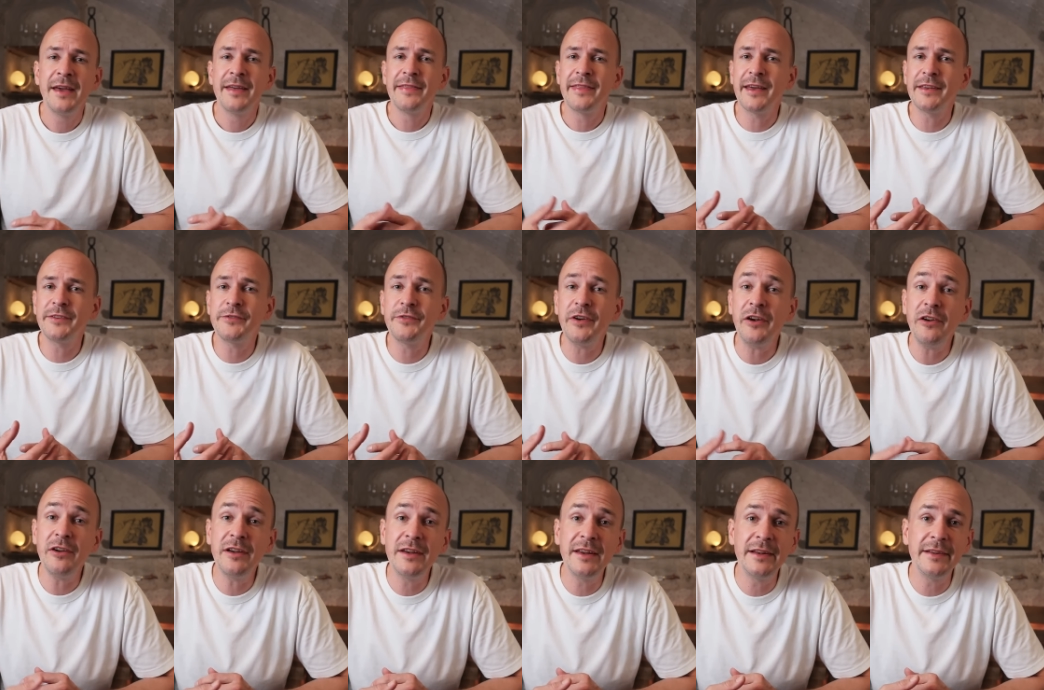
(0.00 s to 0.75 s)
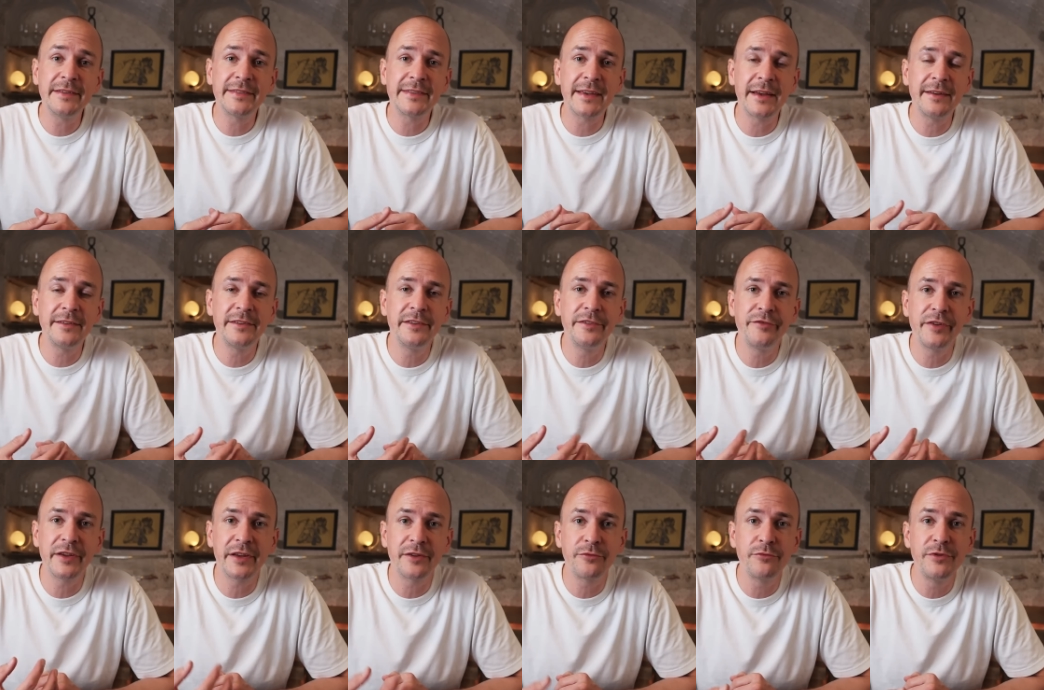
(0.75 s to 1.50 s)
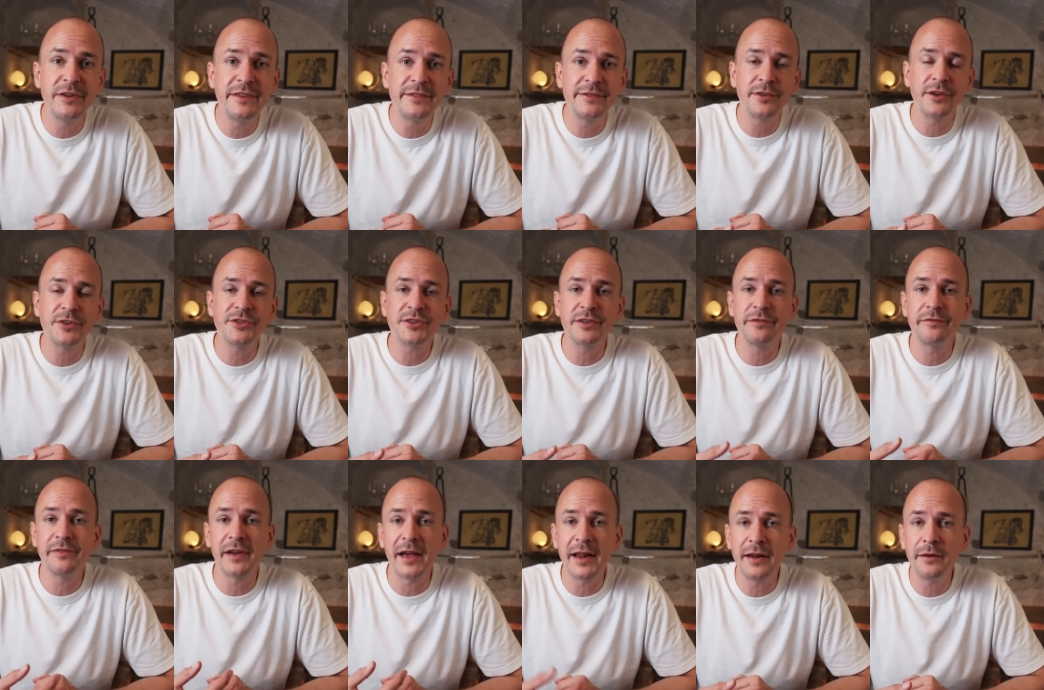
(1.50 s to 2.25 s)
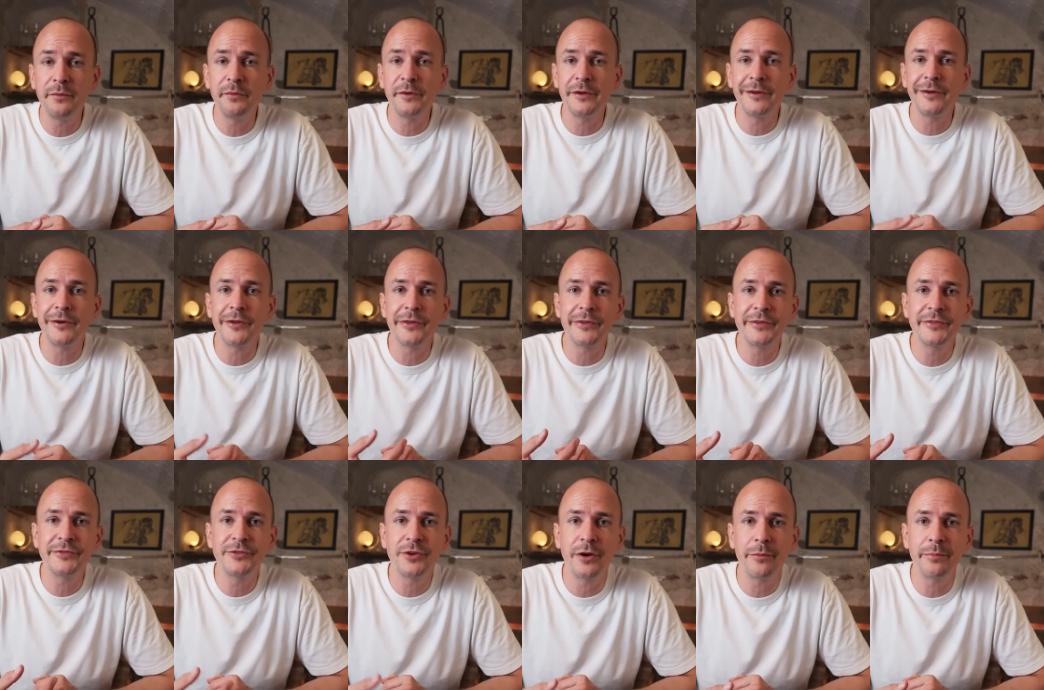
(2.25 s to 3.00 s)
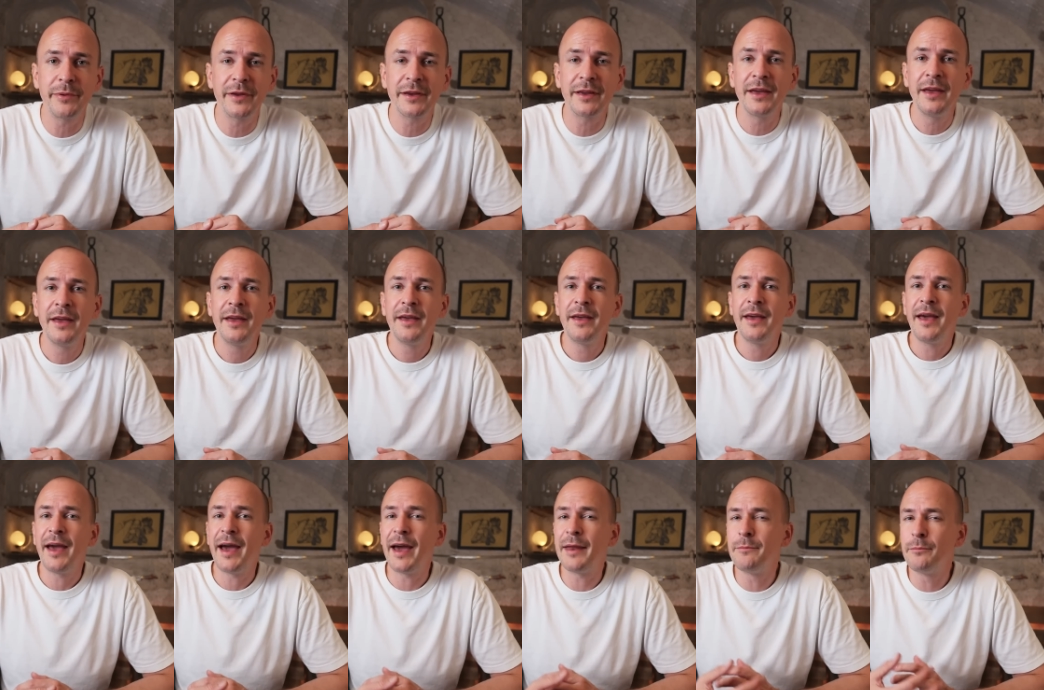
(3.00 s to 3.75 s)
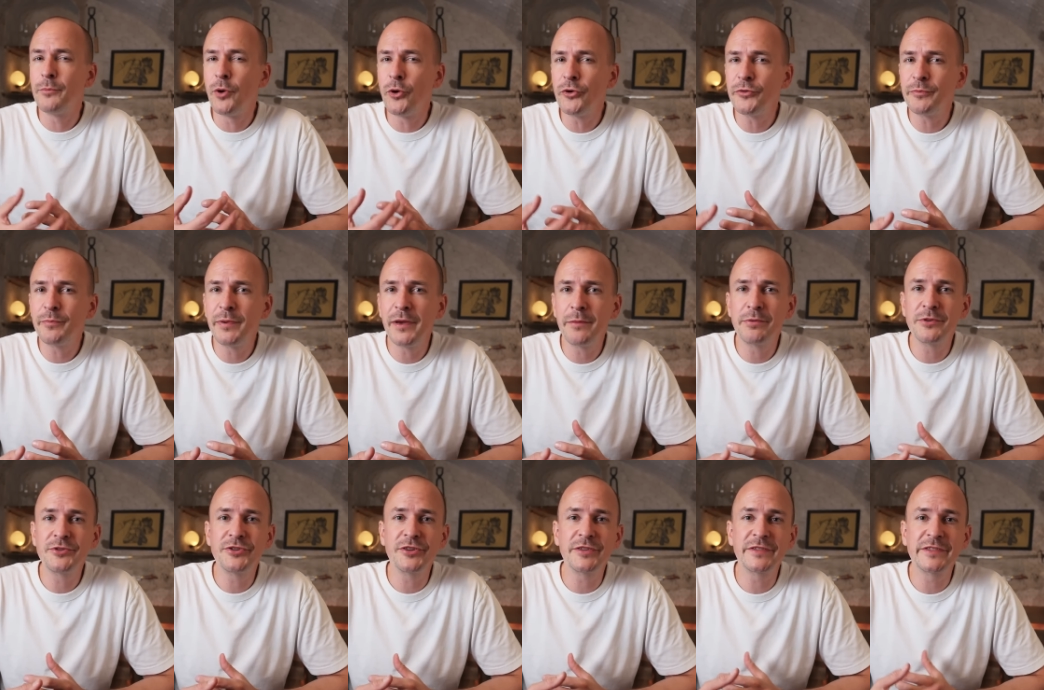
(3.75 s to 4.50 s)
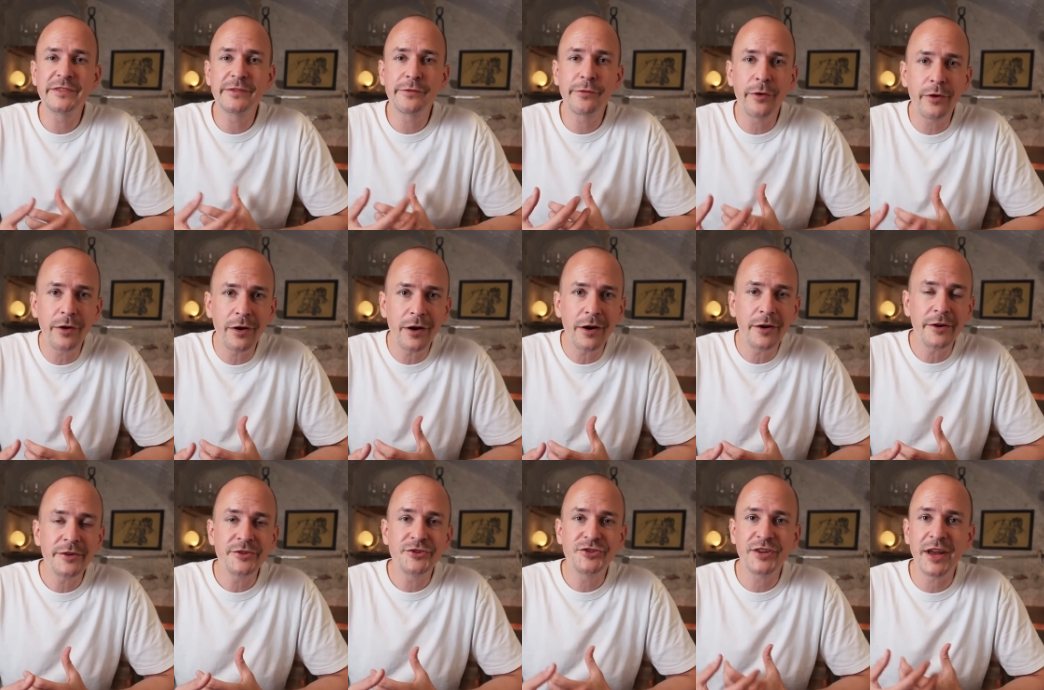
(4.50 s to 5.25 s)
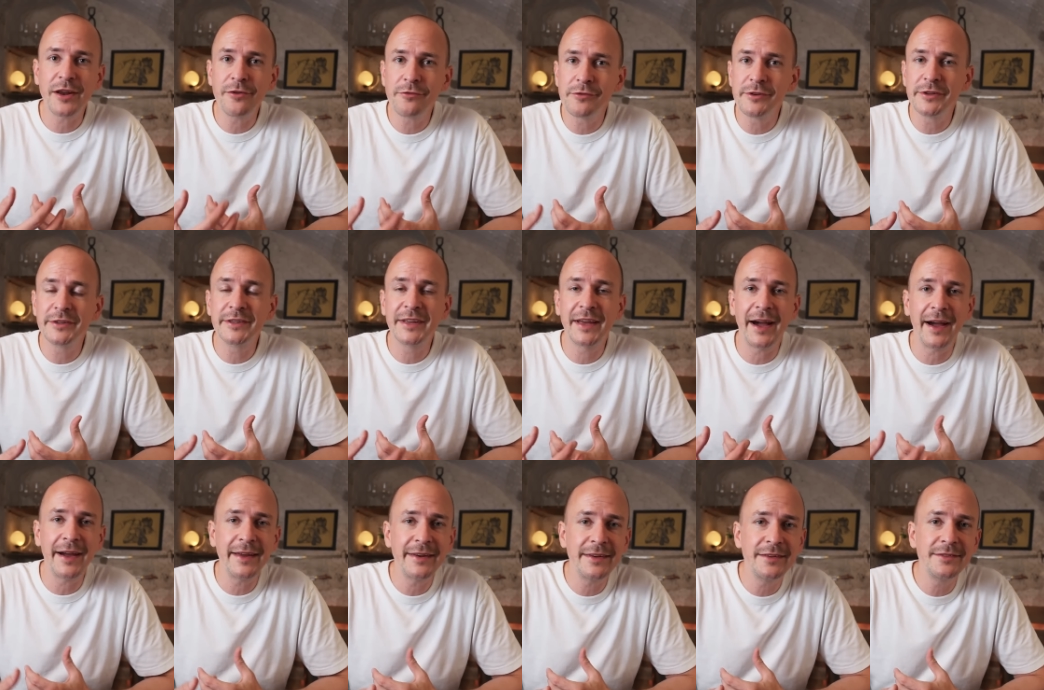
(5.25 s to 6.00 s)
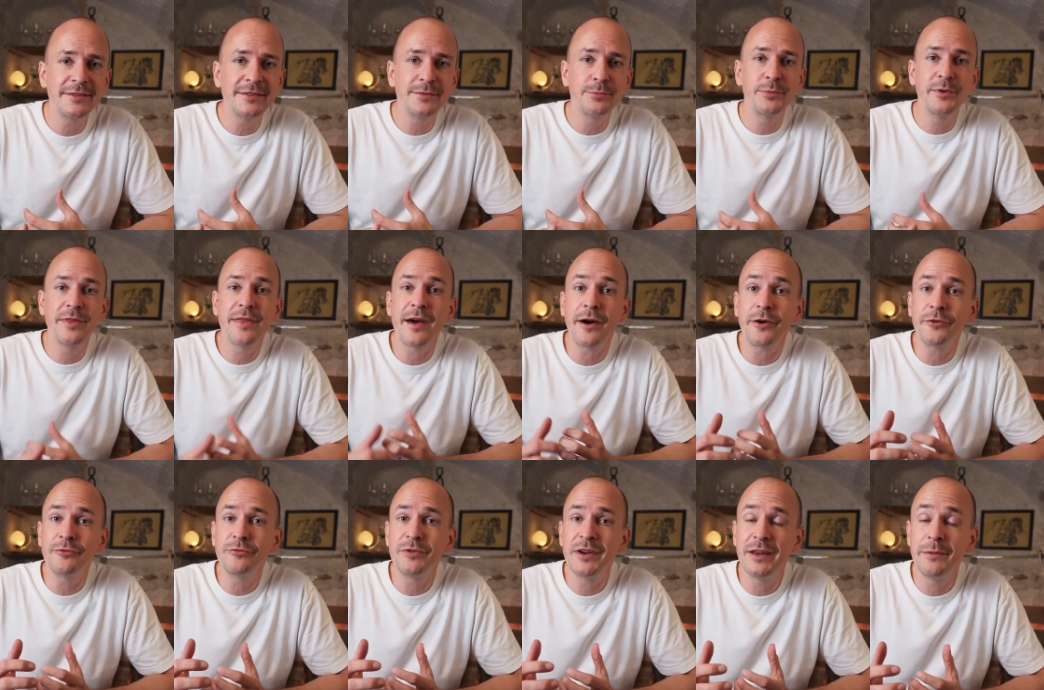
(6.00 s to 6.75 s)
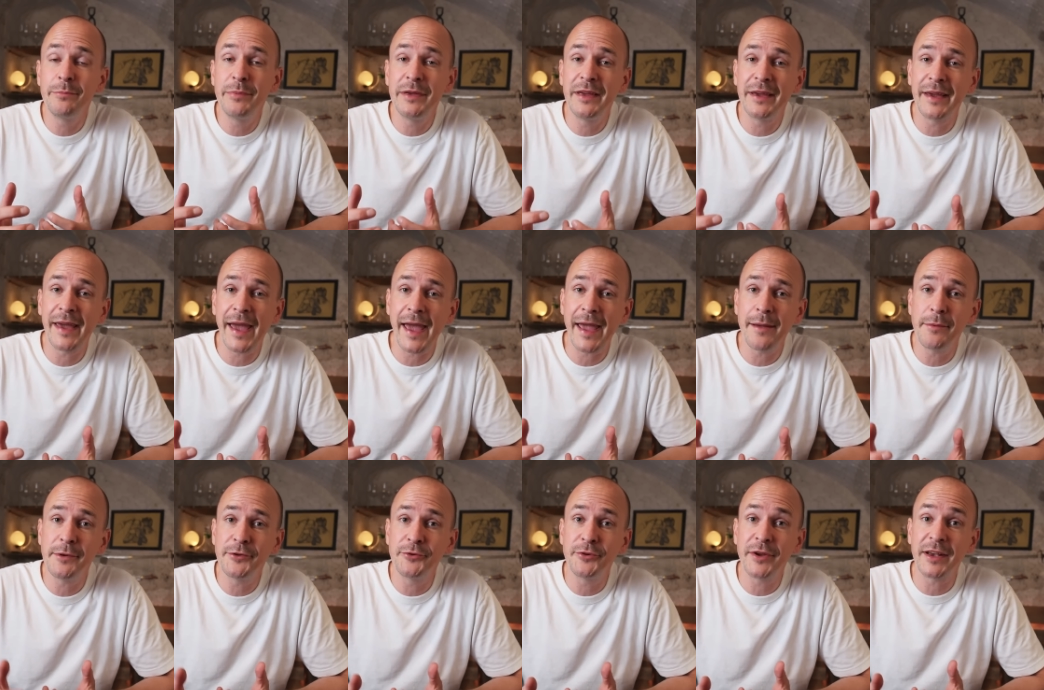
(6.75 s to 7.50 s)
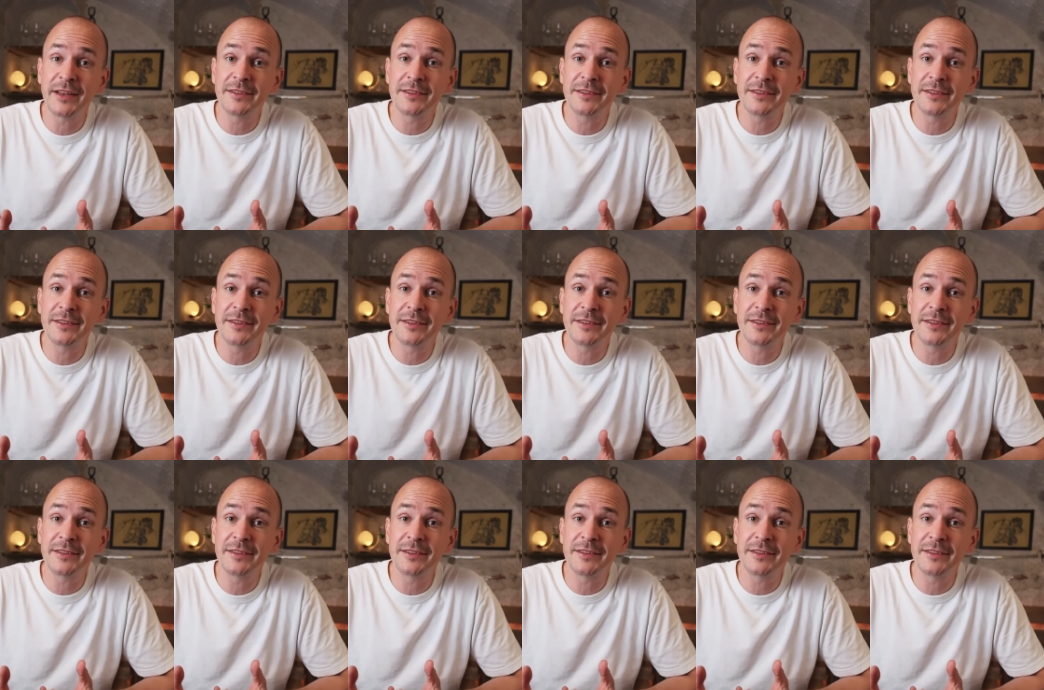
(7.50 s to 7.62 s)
There's very little scientific research available on this topic, and most people just throw out general guidance without really being able to